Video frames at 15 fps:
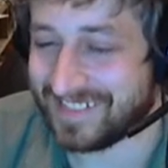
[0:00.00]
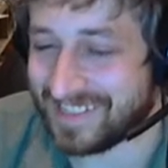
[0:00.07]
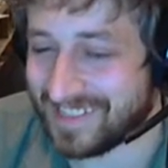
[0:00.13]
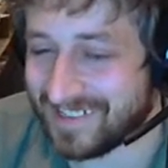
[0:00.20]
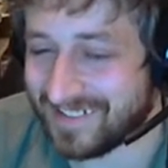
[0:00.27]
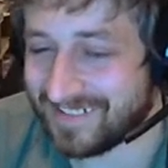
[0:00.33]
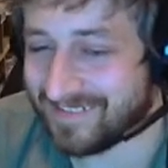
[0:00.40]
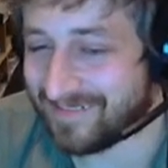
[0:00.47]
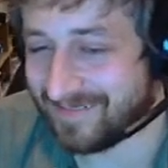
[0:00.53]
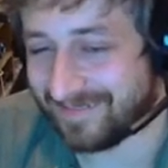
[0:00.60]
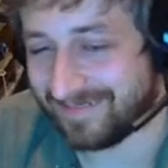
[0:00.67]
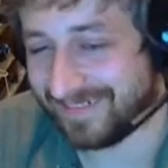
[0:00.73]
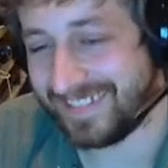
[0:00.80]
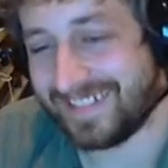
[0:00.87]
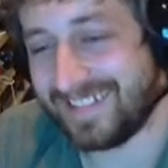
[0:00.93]

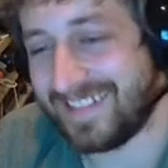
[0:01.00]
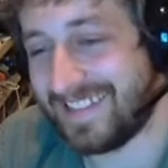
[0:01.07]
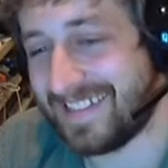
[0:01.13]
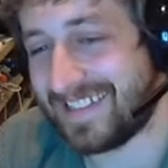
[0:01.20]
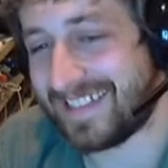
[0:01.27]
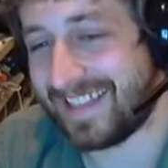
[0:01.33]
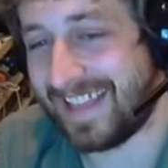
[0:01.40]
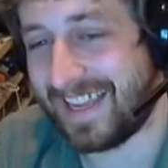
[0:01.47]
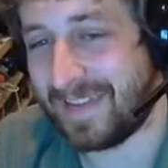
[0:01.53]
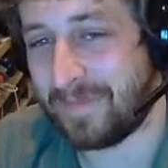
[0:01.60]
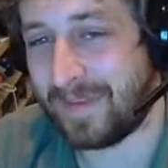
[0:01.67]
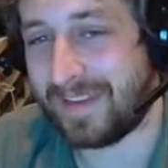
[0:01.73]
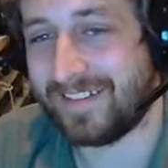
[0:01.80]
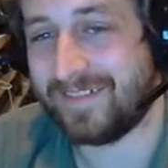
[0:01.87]
you slay me.